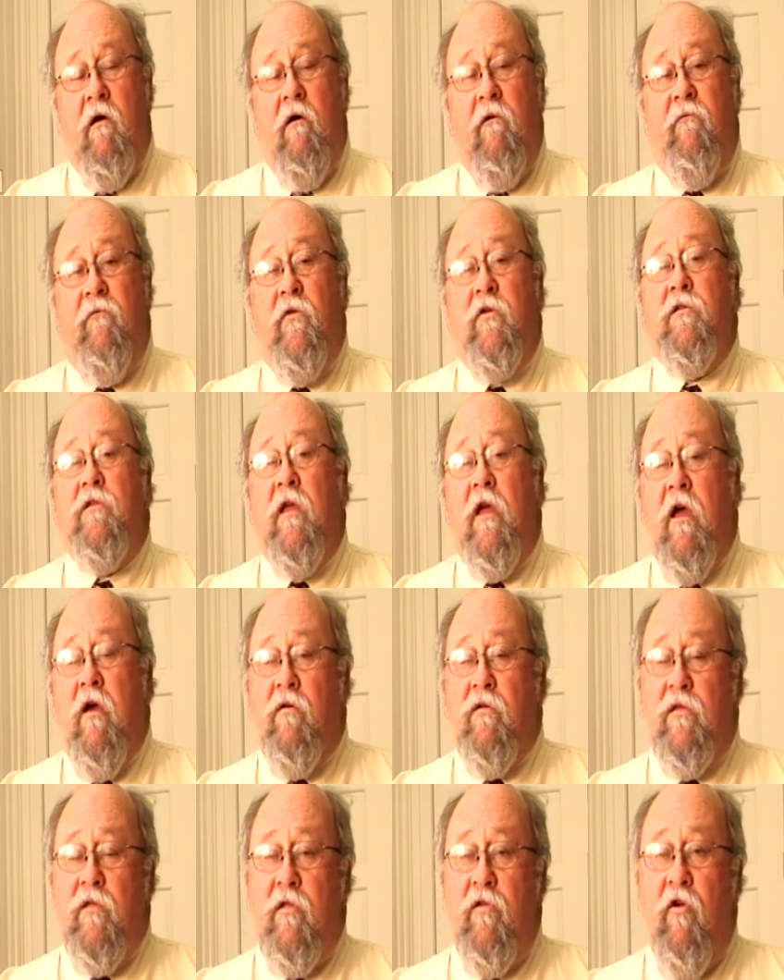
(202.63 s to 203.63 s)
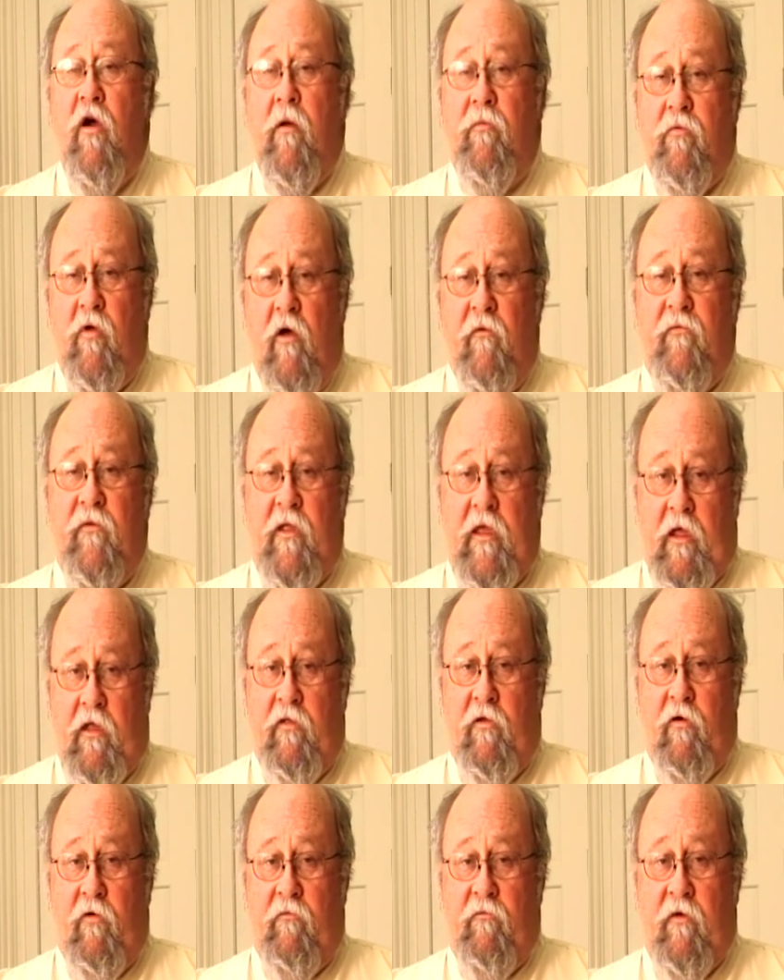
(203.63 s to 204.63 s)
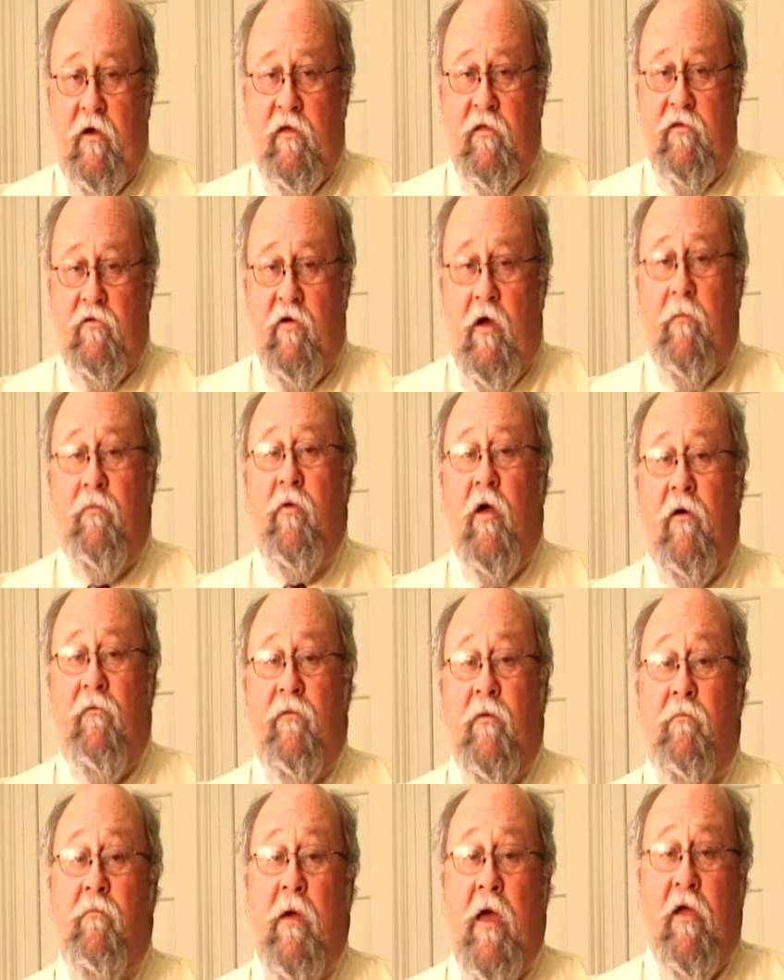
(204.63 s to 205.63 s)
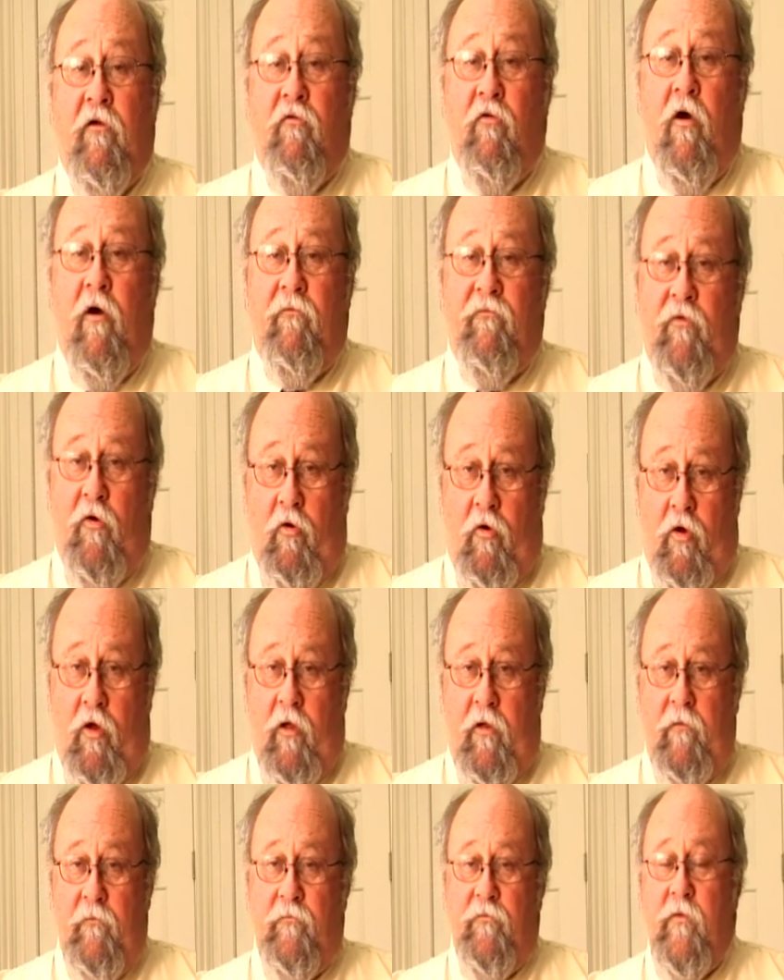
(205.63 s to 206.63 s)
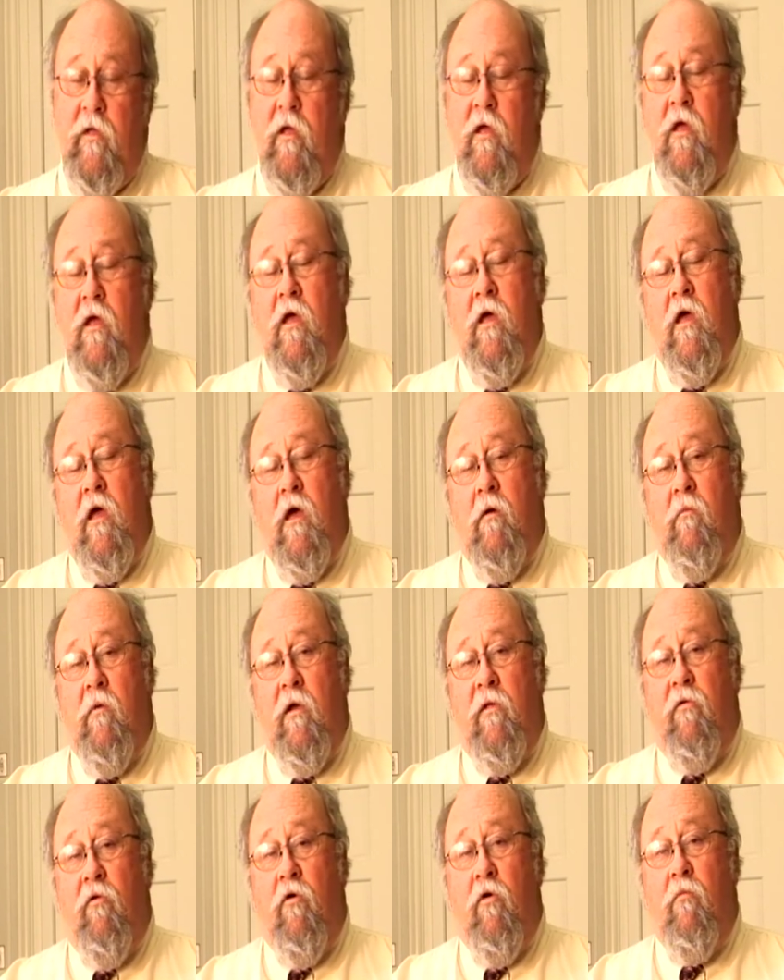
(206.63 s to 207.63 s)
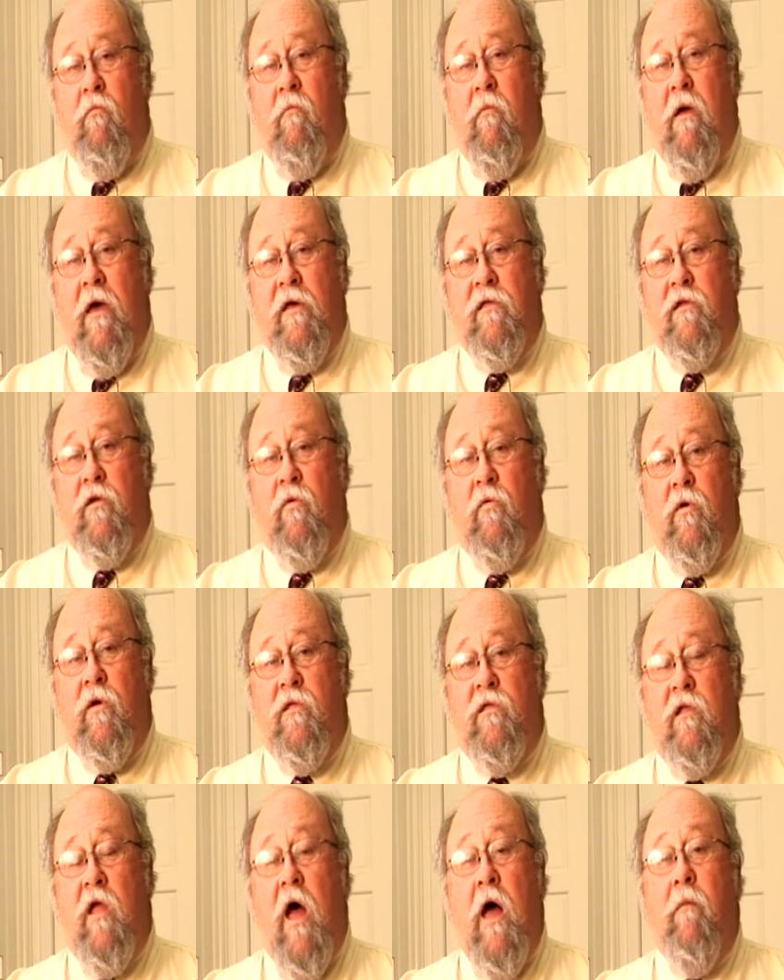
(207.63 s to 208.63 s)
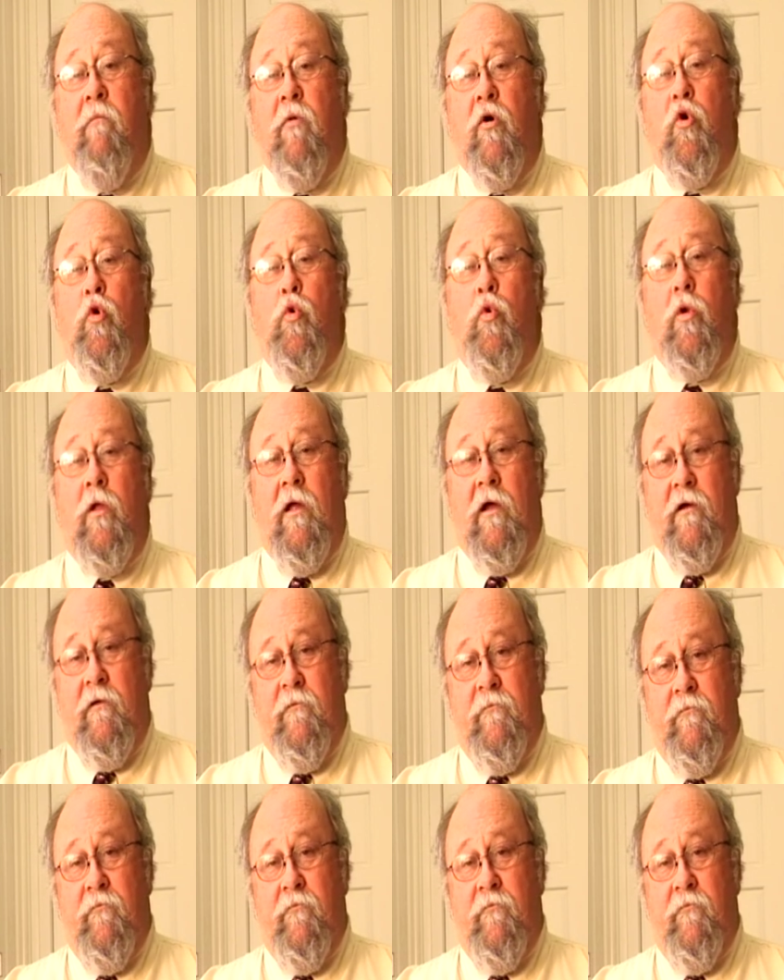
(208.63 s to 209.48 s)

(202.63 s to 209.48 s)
First day I was dropped off at the Andover. I was dropped off at Bancroft Hall, and my dorm master was Tom McCullough.